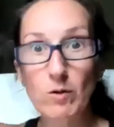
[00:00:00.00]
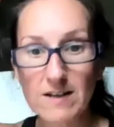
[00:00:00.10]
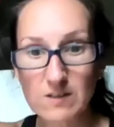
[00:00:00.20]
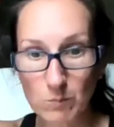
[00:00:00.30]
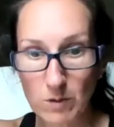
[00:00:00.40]

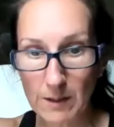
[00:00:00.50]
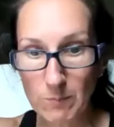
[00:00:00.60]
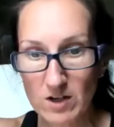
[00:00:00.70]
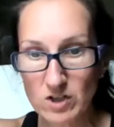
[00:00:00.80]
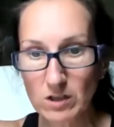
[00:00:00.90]
rise in blood
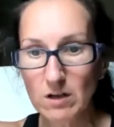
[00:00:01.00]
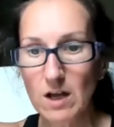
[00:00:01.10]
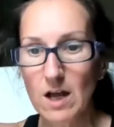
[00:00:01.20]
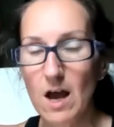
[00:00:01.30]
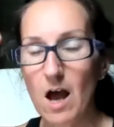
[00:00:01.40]
pressure
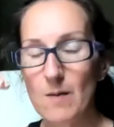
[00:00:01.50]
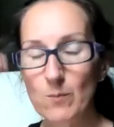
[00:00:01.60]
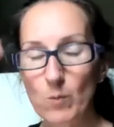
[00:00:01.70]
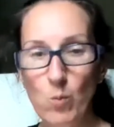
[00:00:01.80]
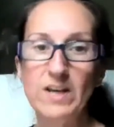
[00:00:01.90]

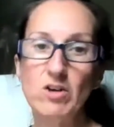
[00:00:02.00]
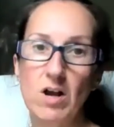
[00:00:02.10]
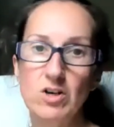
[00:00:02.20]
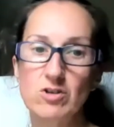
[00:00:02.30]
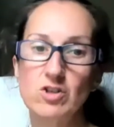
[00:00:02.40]
when you're
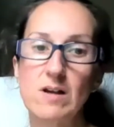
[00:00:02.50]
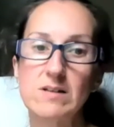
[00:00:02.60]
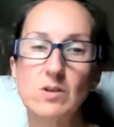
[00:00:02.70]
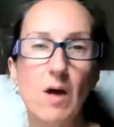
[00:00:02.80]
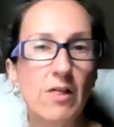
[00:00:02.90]
under stress.
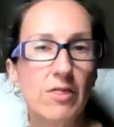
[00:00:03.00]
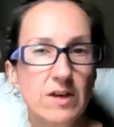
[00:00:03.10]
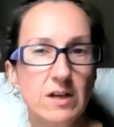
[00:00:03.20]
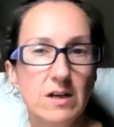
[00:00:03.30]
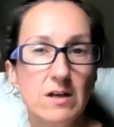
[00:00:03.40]
So
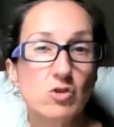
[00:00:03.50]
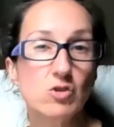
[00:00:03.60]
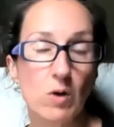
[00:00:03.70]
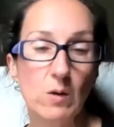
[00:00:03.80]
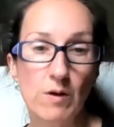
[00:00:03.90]
L-theanine is a
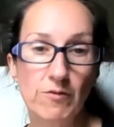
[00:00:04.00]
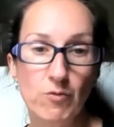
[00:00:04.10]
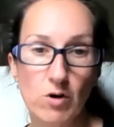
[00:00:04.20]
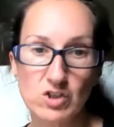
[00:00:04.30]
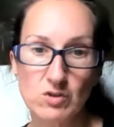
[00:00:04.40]
great one
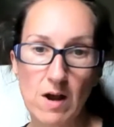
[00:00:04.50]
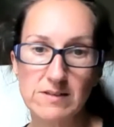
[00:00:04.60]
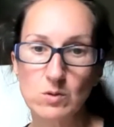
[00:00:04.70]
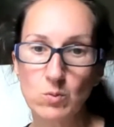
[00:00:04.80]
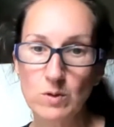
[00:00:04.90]
for
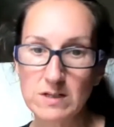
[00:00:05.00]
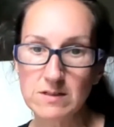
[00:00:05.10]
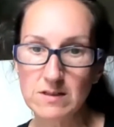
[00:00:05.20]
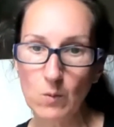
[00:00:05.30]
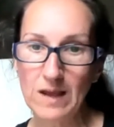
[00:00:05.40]
stress. The
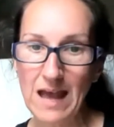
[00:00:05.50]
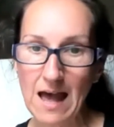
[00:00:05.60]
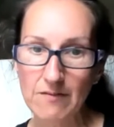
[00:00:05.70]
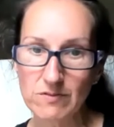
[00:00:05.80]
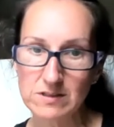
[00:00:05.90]
reason that we
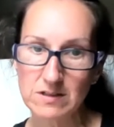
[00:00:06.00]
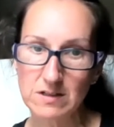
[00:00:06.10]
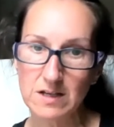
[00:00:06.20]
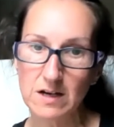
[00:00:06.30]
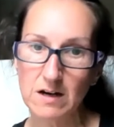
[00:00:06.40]
have this in
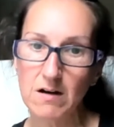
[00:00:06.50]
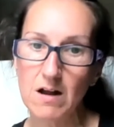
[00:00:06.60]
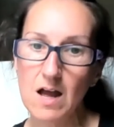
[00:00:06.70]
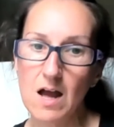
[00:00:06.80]
here